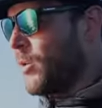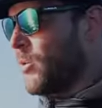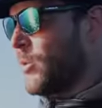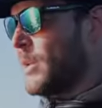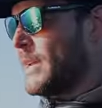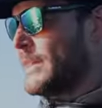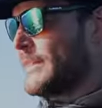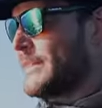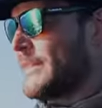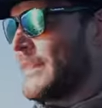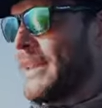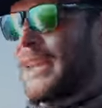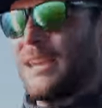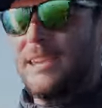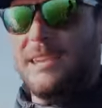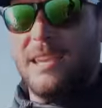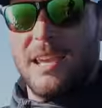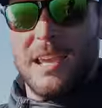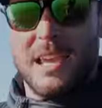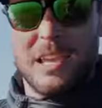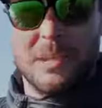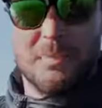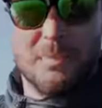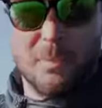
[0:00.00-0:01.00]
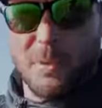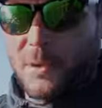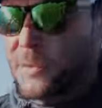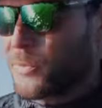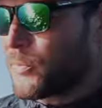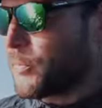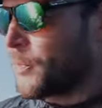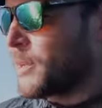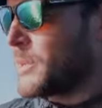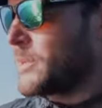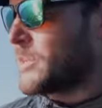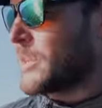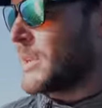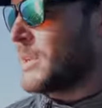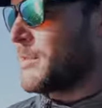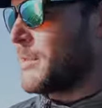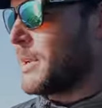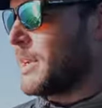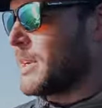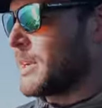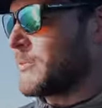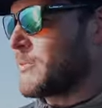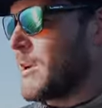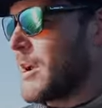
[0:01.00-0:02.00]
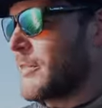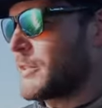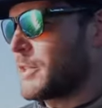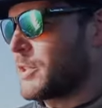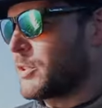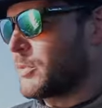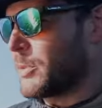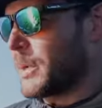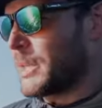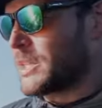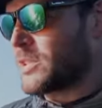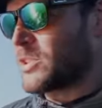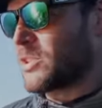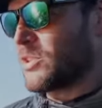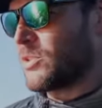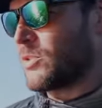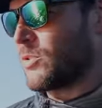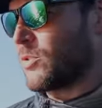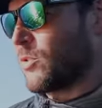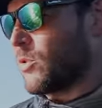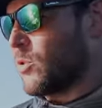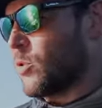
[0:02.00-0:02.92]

with a eight point three centimeter gravity twitch